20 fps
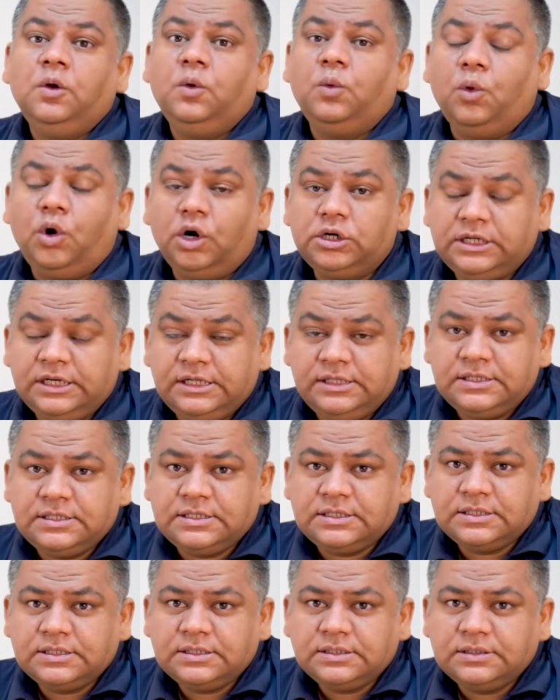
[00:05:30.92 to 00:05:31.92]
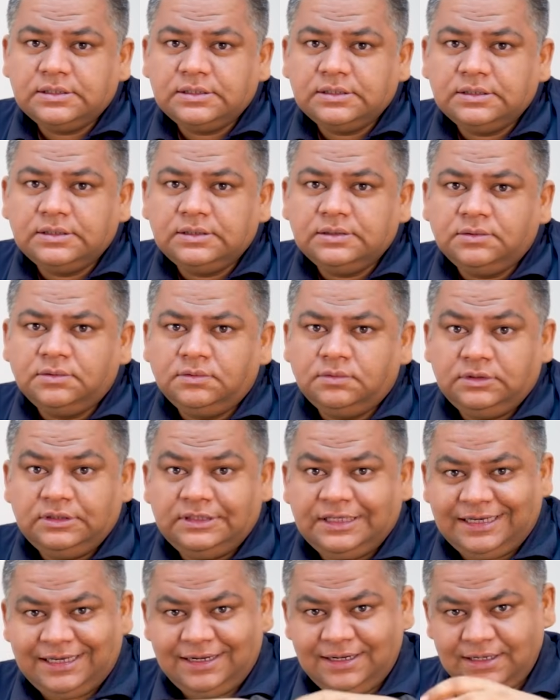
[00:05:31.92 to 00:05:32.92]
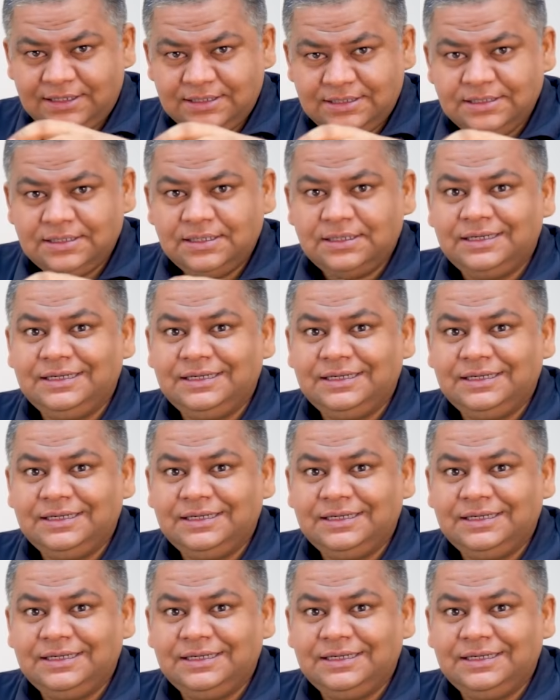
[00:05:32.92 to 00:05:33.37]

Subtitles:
What else? There's